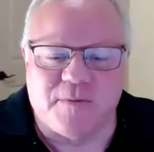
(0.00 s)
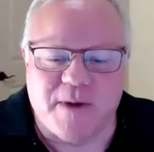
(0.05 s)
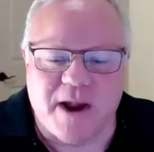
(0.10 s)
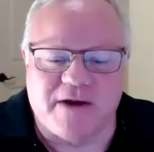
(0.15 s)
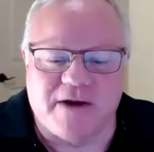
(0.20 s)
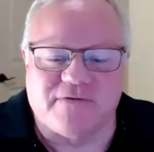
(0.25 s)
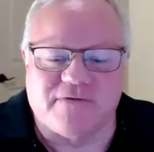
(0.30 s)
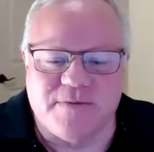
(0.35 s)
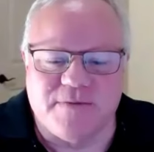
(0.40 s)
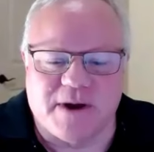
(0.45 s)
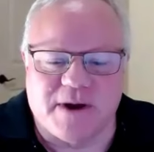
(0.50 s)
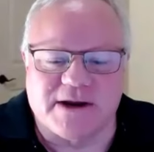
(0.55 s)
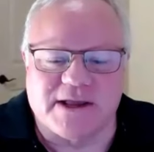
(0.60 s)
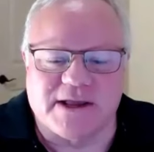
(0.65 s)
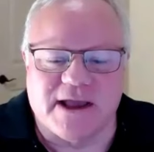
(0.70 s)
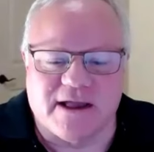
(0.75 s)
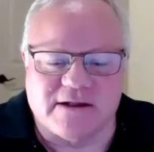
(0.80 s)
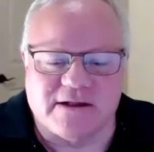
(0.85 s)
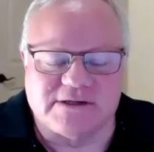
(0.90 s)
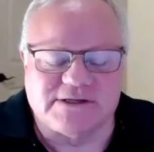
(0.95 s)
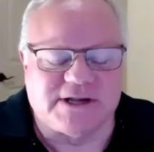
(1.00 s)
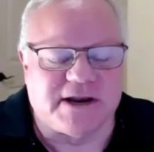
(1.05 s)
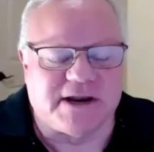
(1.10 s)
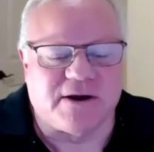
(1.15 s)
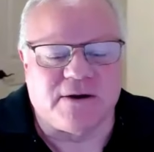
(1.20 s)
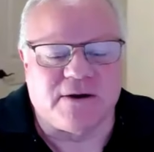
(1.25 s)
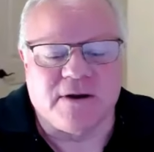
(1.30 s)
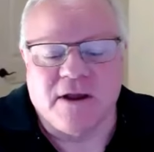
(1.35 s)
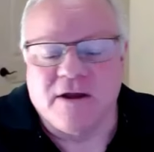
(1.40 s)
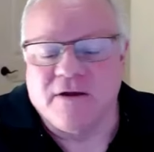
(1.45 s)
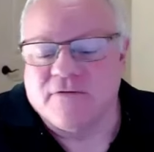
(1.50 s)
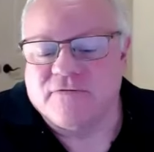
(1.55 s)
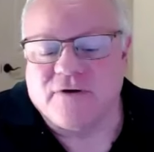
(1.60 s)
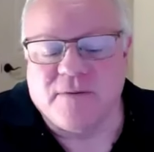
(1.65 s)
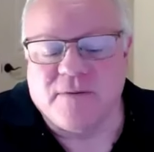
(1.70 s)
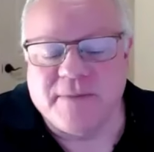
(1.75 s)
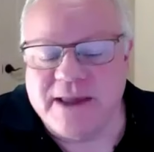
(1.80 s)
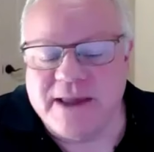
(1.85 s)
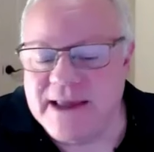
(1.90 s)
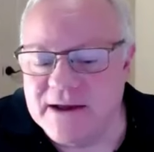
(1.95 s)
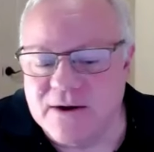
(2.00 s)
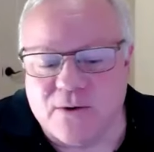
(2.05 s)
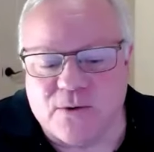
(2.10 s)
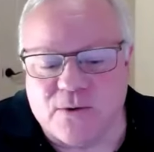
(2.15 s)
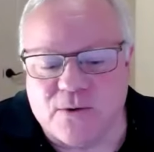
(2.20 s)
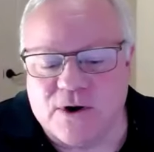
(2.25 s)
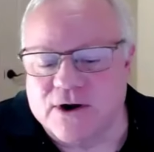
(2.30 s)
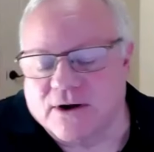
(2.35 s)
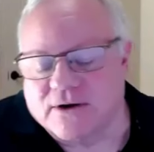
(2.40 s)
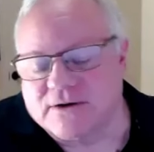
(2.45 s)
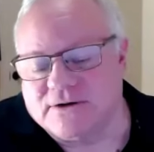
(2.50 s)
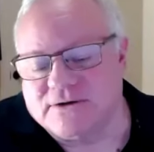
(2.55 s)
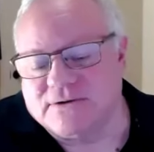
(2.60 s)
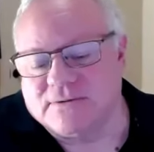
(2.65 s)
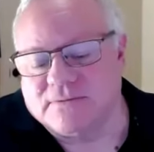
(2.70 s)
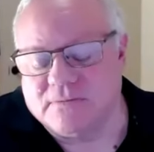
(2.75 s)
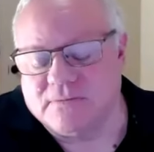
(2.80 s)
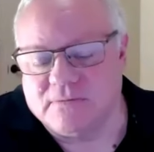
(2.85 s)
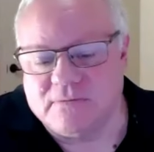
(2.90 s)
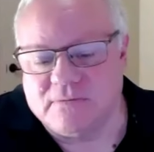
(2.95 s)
from everybody else. And for me, it worked.